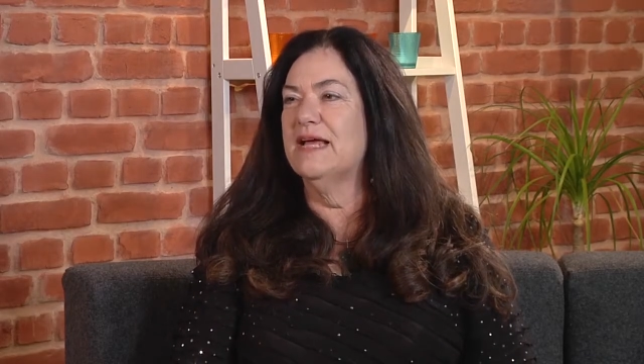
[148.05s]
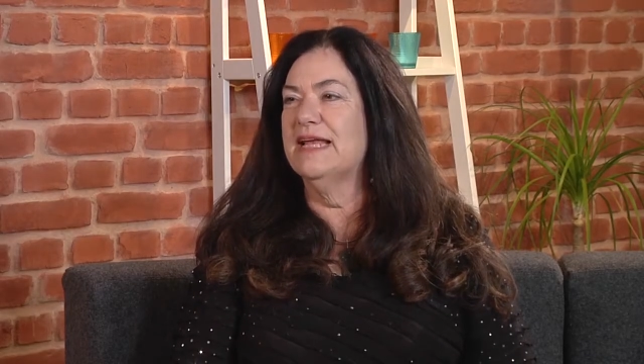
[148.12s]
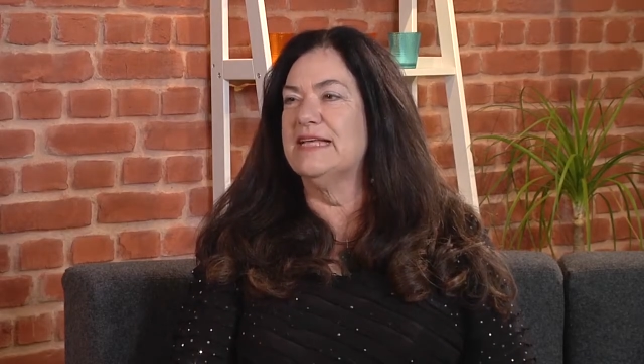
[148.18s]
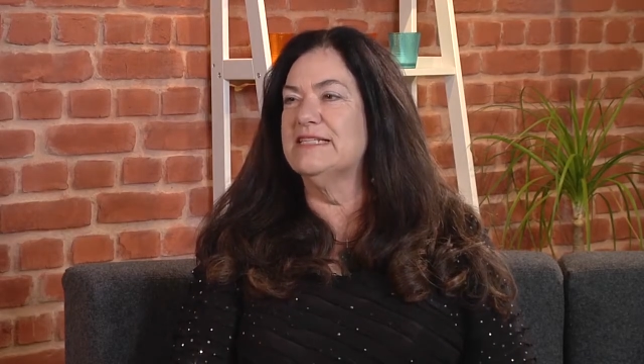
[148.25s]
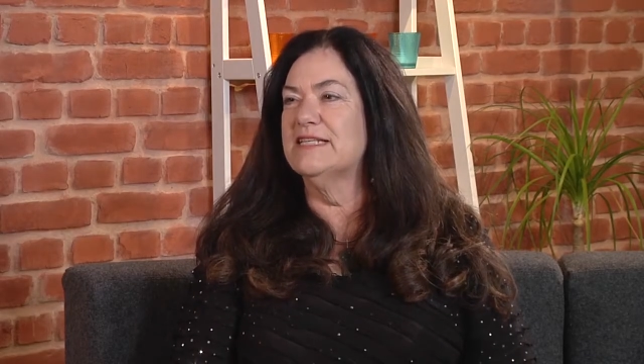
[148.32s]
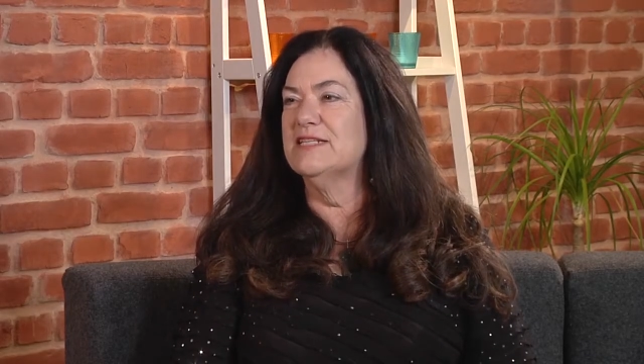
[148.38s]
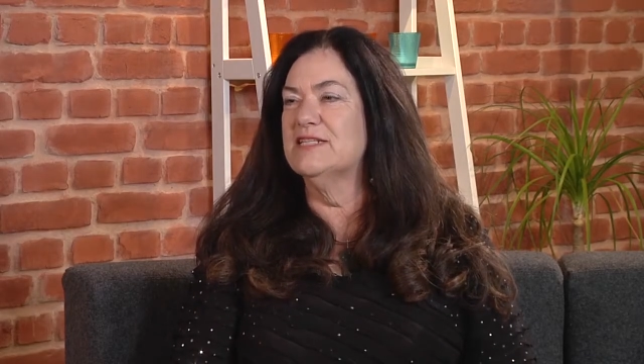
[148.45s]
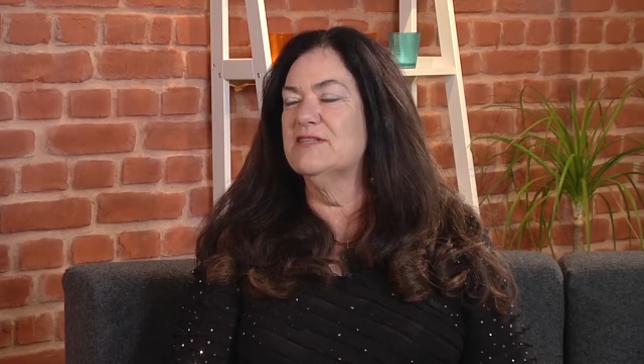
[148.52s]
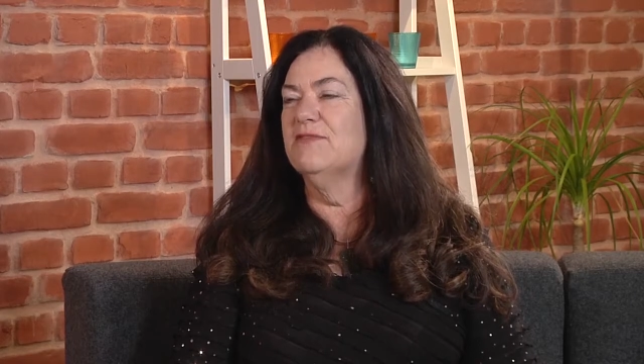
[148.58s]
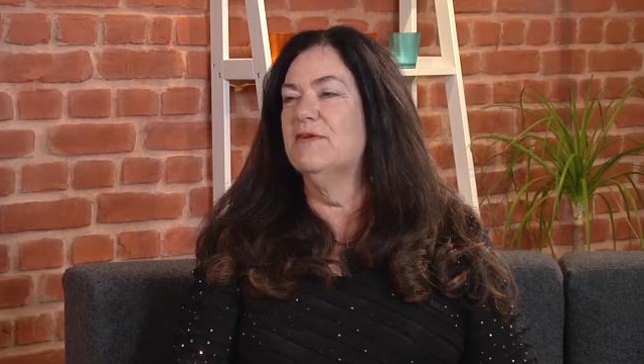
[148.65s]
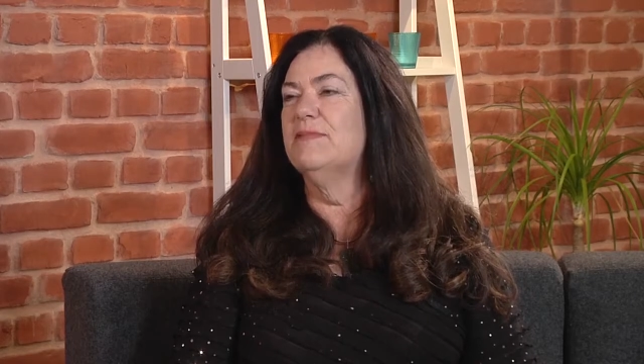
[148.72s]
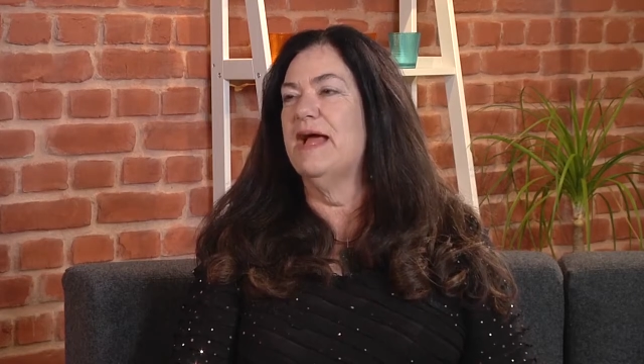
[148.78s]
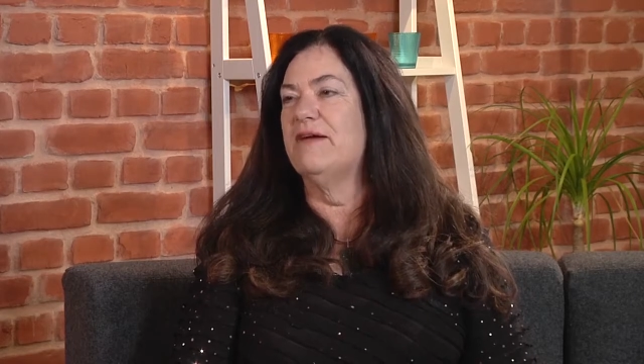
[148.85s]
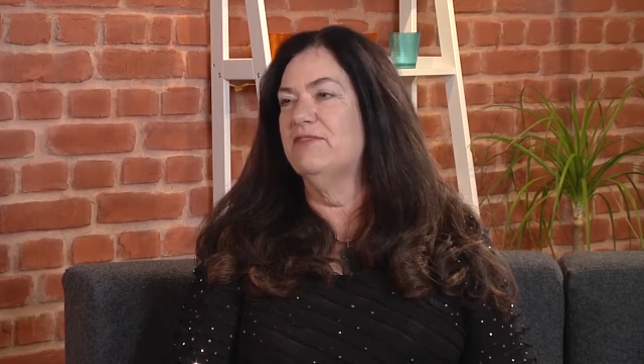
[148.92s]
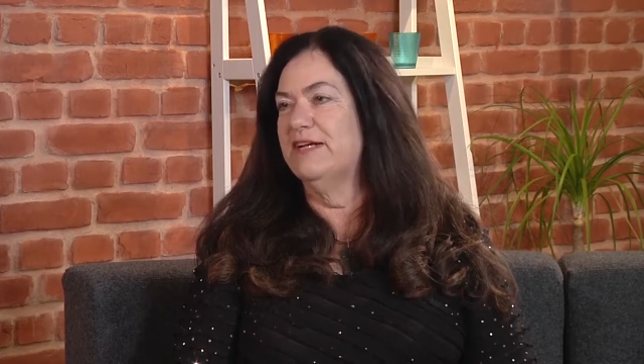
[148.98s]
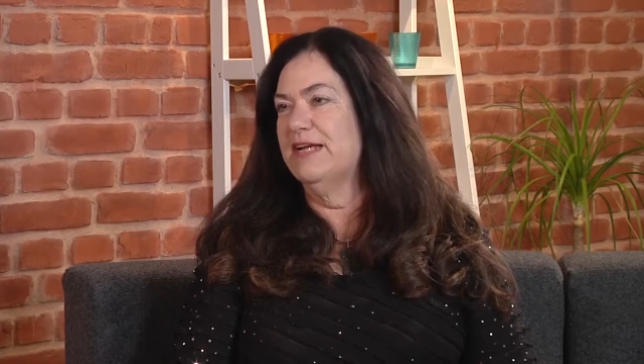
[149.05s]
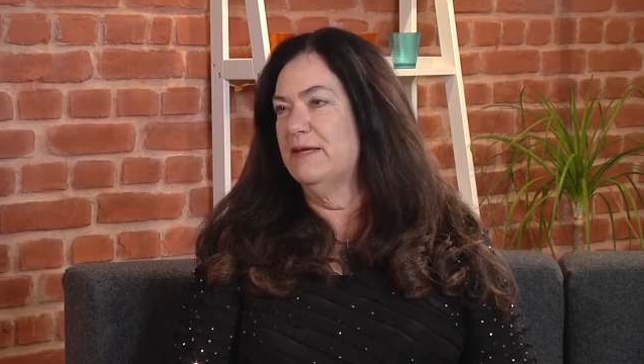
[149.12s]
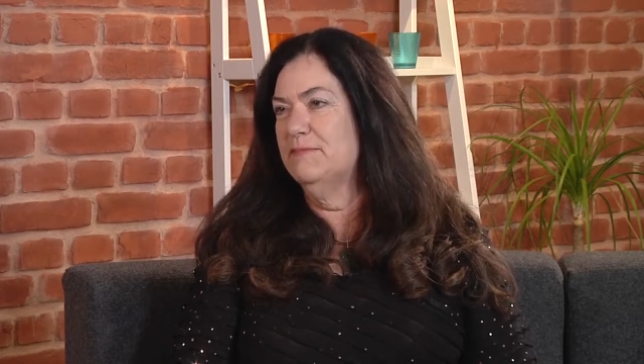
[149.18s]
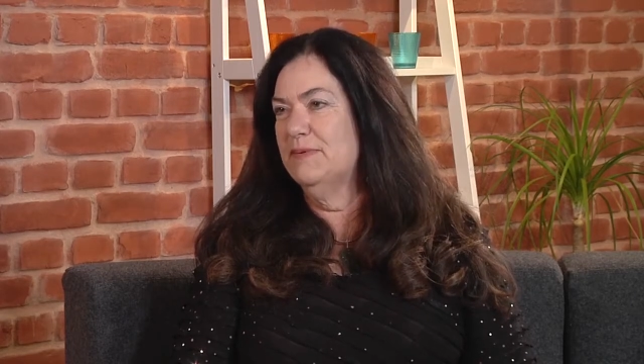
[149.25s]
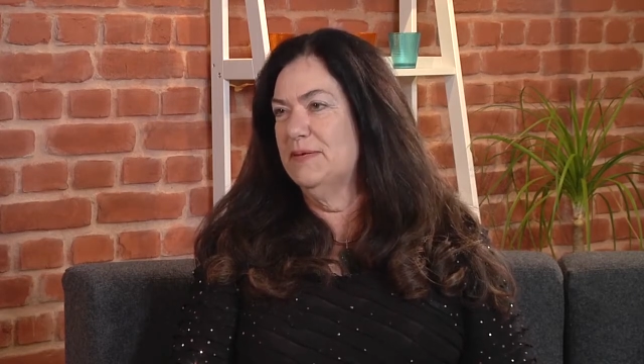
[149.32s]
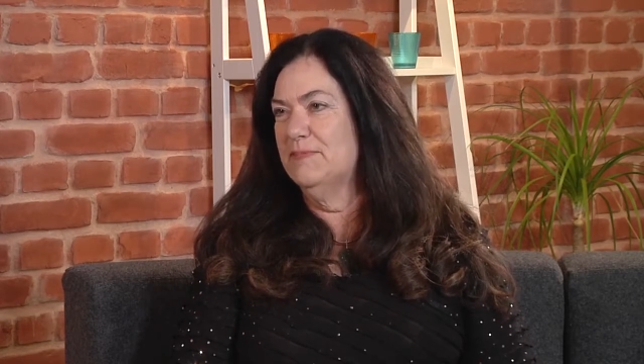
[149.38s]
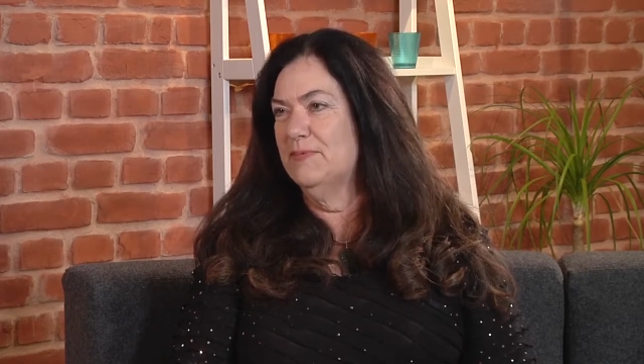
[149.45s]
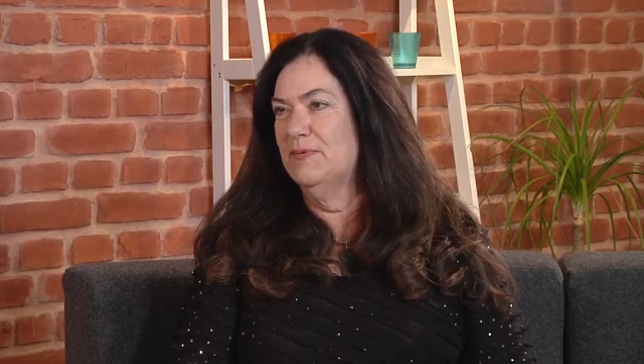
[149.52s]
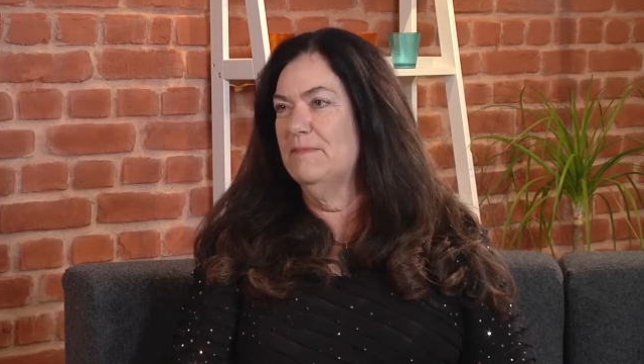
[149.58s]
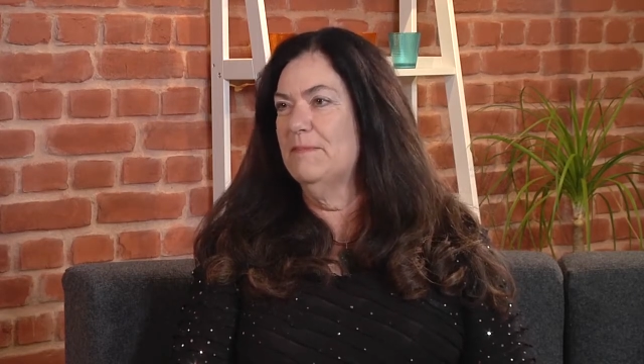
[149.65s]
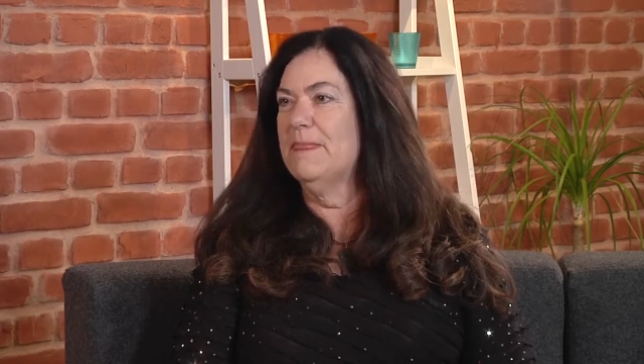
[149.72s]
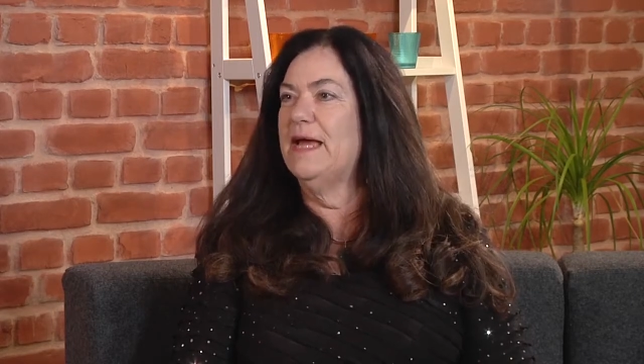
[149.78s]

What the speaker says: Lessons from Everyday People.